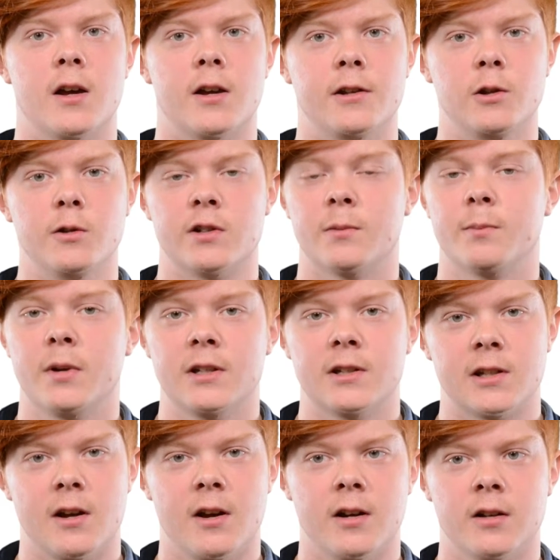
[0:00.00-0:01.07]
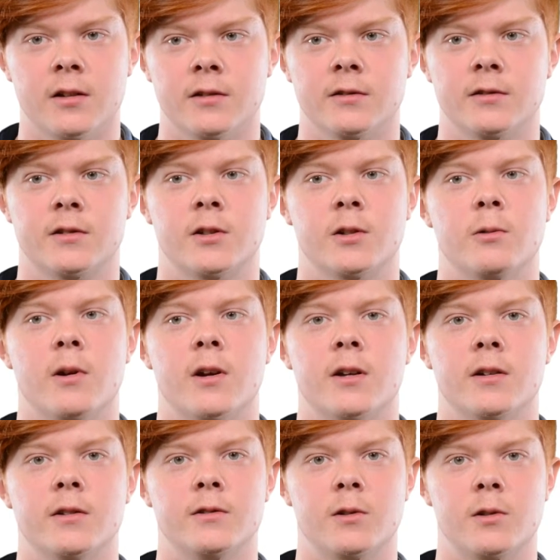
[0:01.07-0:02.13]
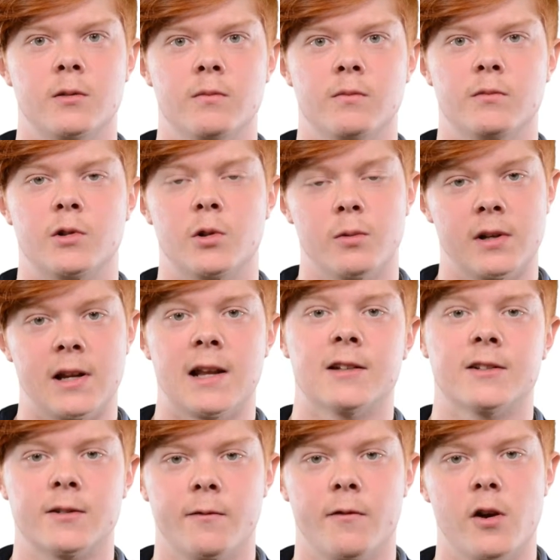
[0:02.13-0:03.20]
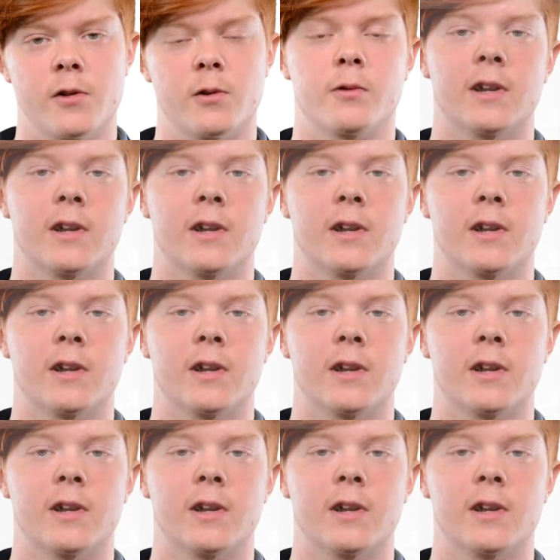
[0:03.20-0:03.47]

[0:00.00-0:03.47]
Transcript: using PCR to do further